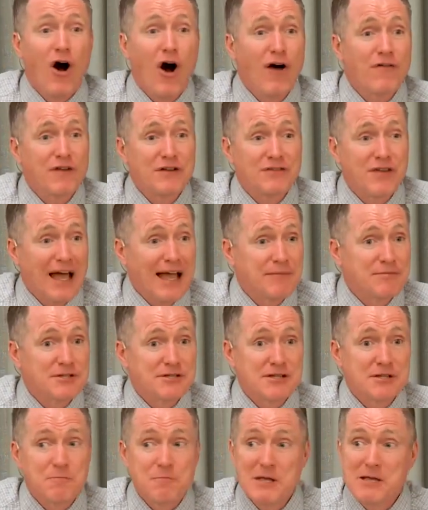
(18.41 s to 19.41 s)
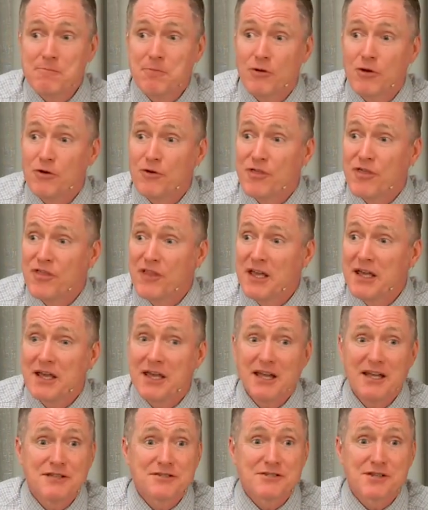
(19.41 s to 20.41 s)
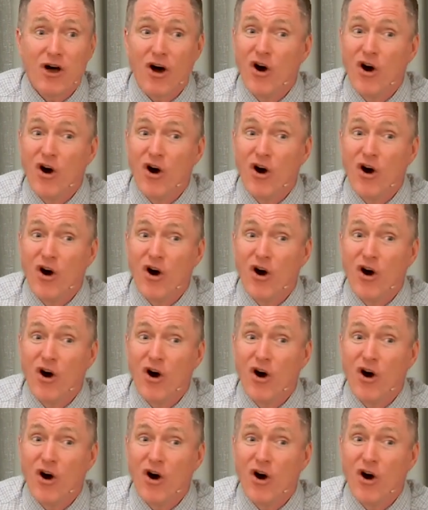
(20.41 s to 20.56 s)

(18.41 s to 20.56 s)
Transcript: Oftentimes it's the people who think it's